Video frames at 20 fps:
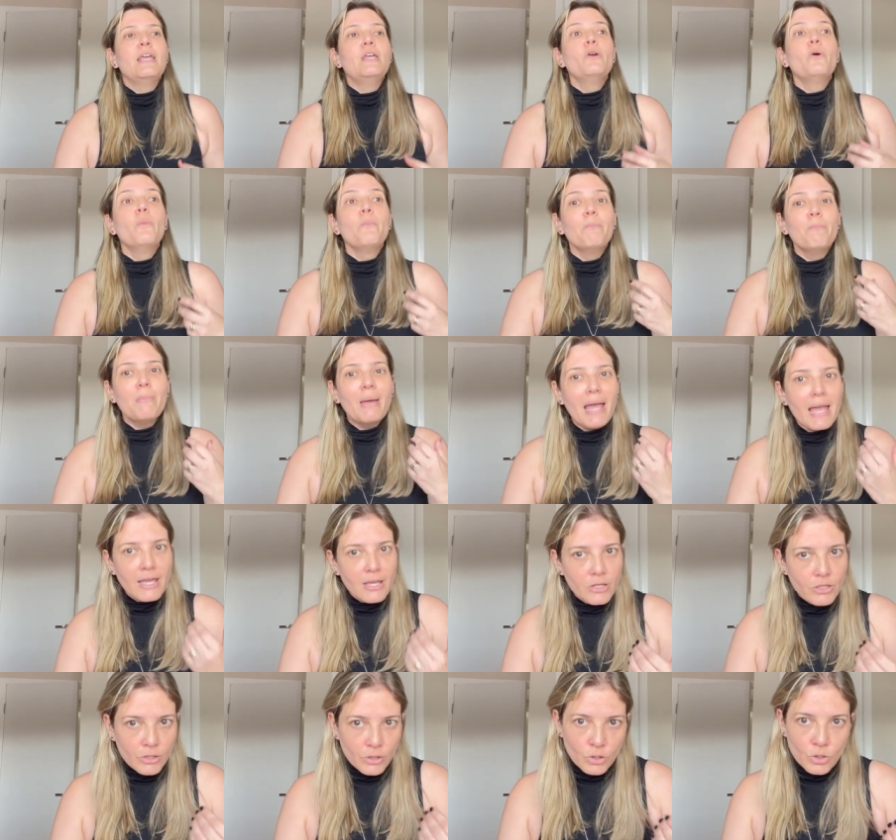you may
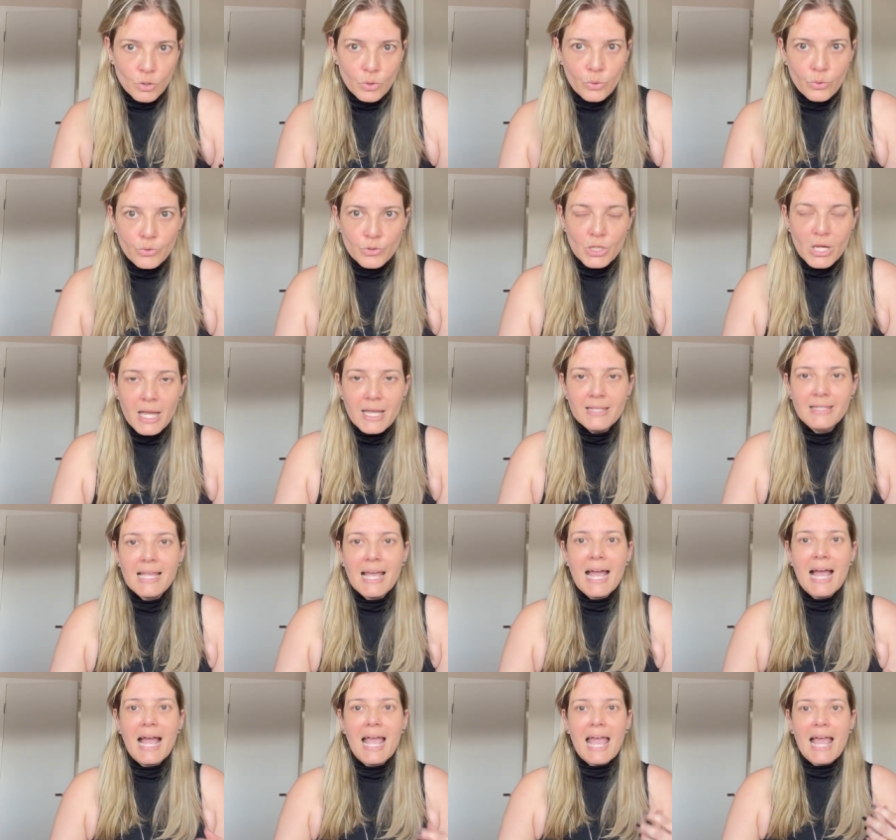use
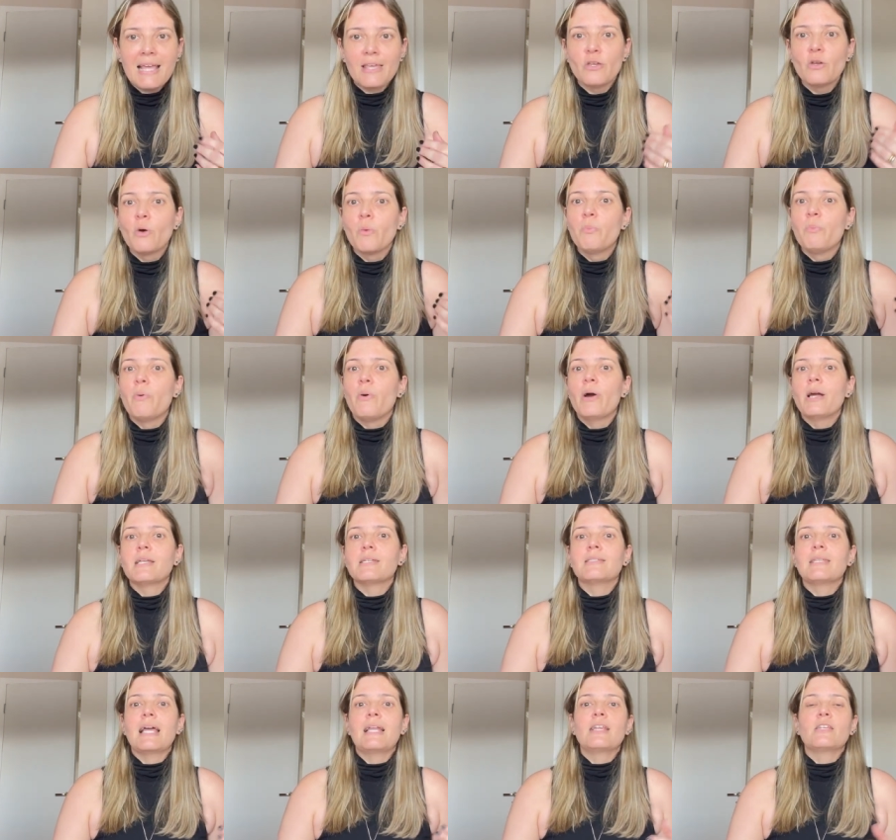the
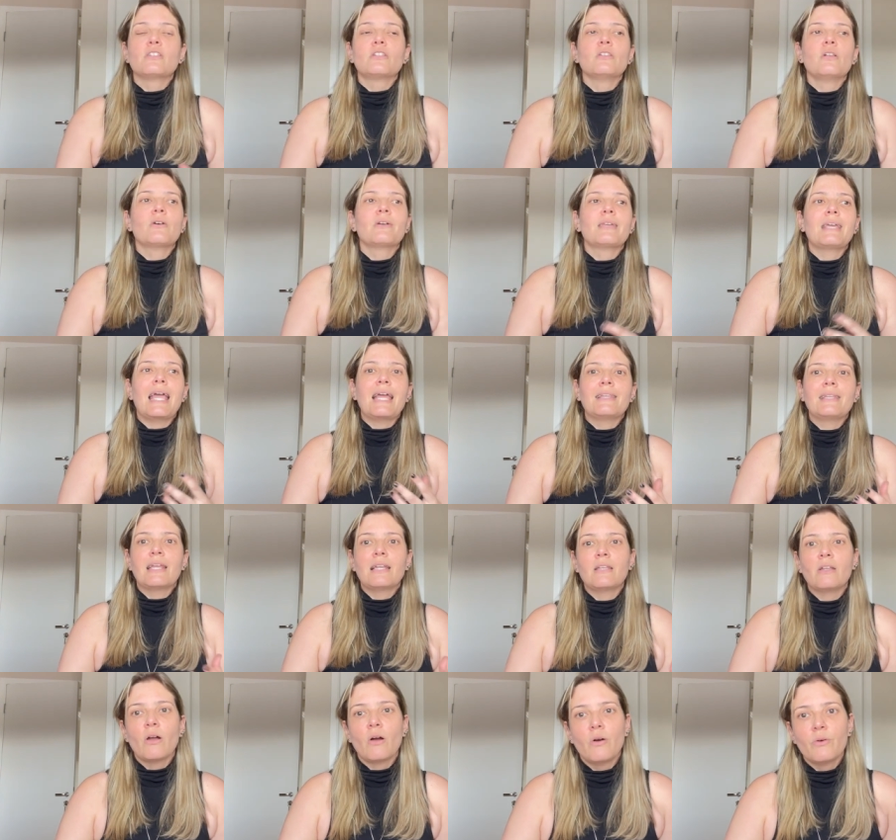acupoints that is
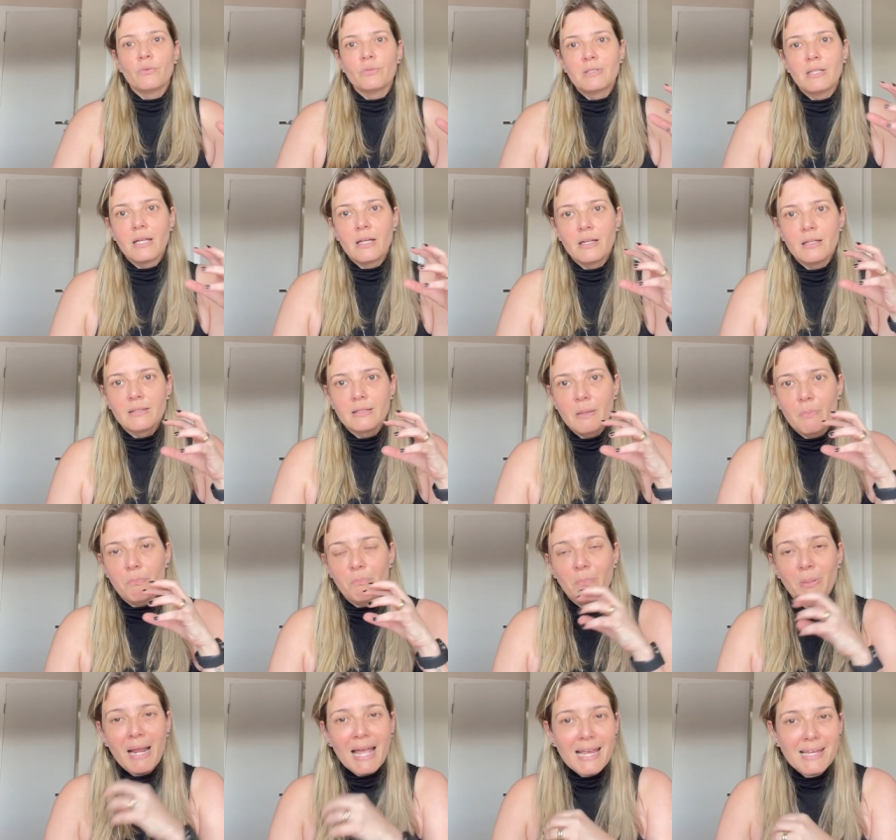located on the, the
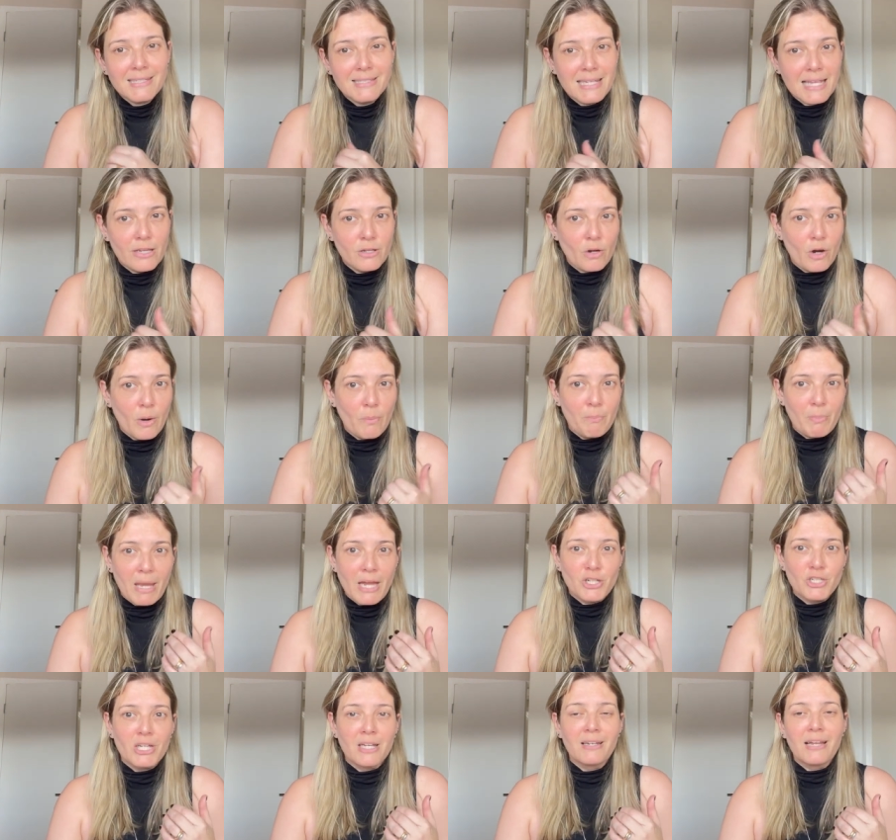place that your
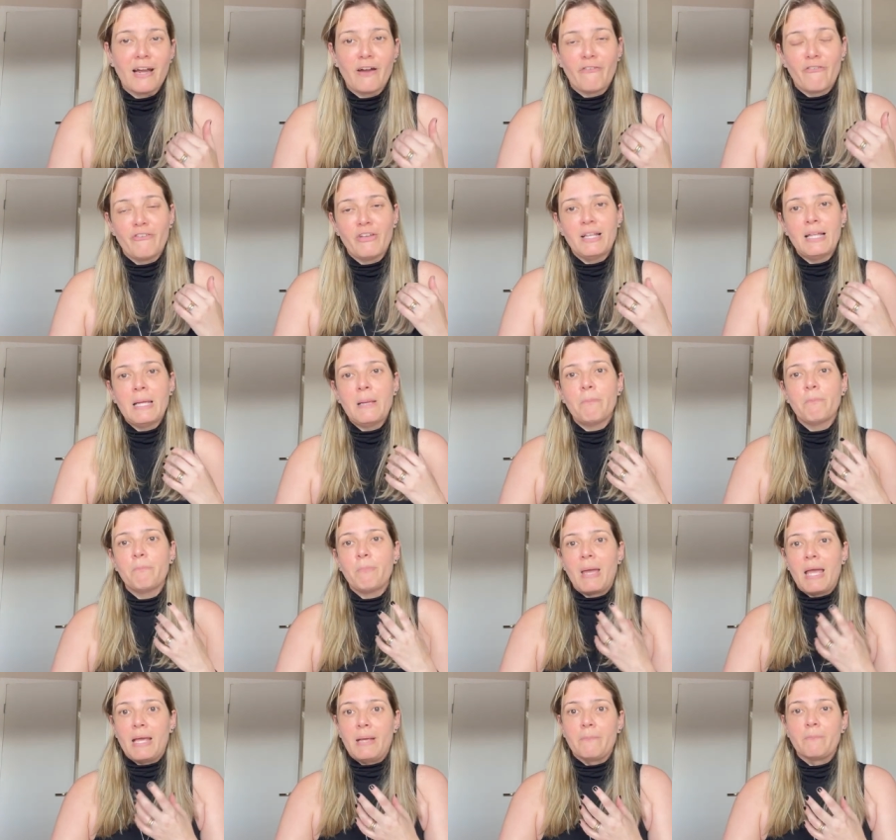patient are feeling
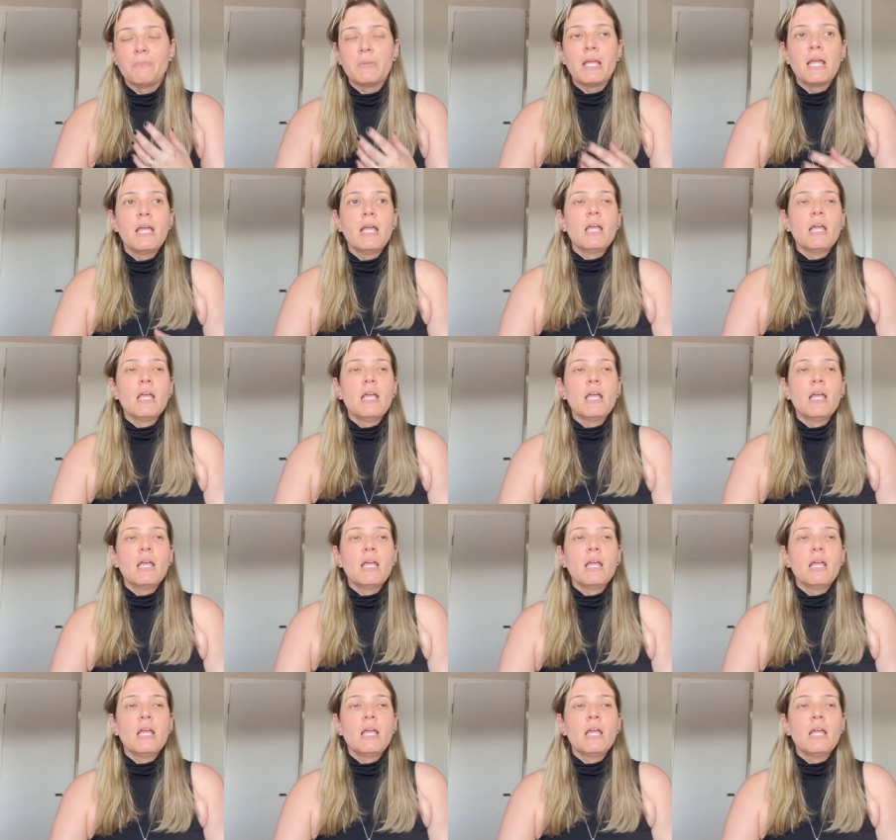pain.